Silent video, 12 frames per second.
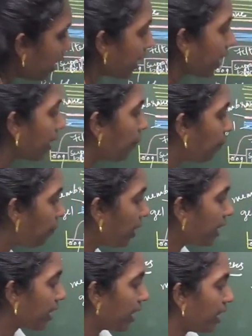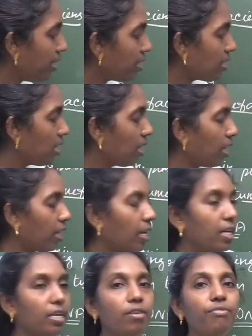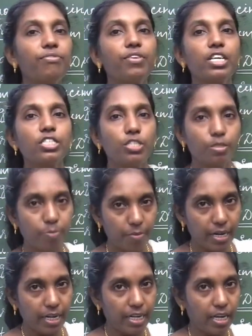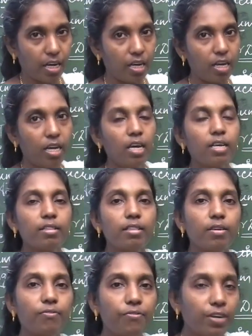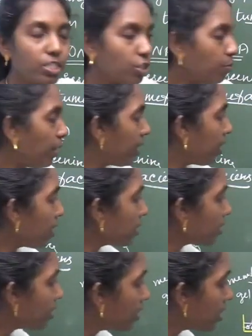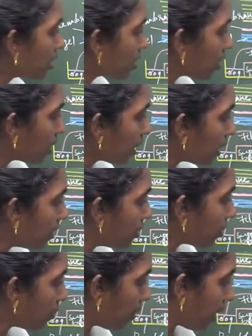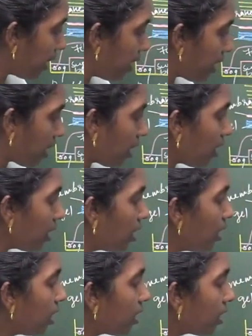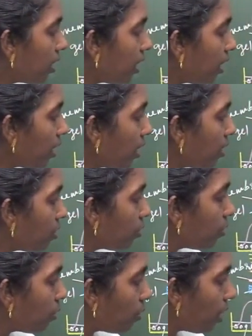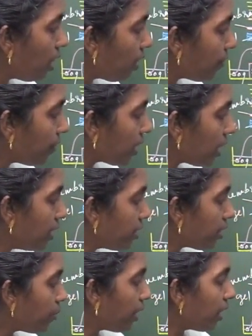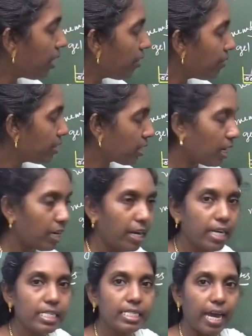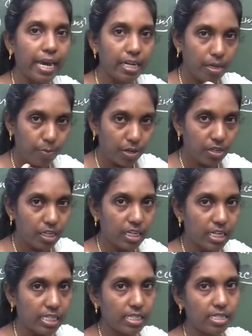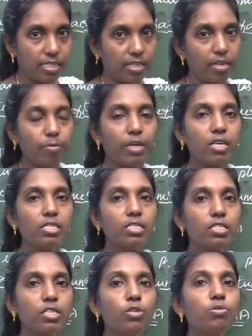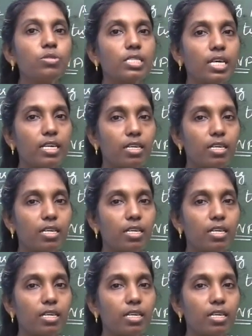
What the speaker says: replicate in a fresh media. The fresh media, see, these are the culture media. Here one of the culture media which contains antibiotic resistant because it used